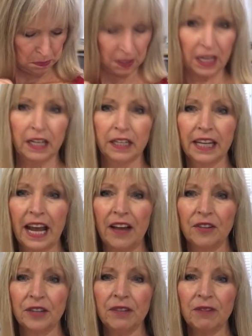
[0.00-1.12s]
kind of
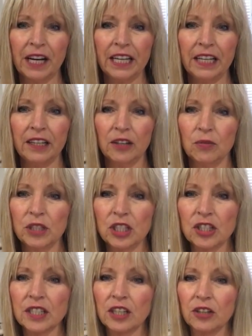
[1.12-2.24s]
gathering right here, which
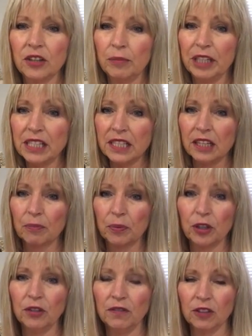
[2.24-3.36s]
is cute. I mean, it's a
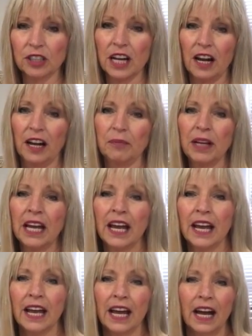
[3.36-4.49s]
beautiful top,
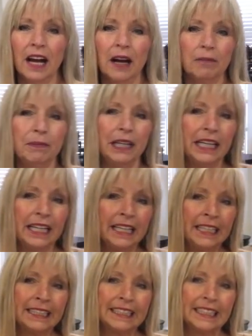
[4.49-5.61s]

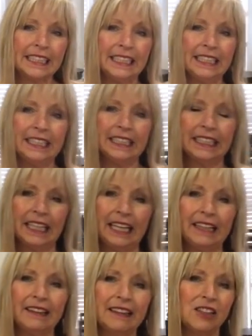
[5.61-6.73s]
but
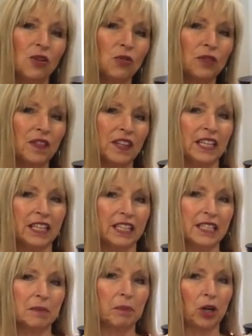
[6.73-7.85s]
I don't think
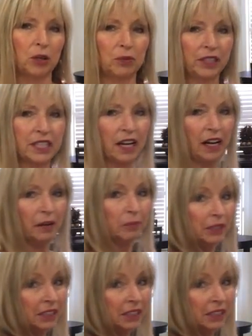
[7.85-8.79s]
it's a Barbara top.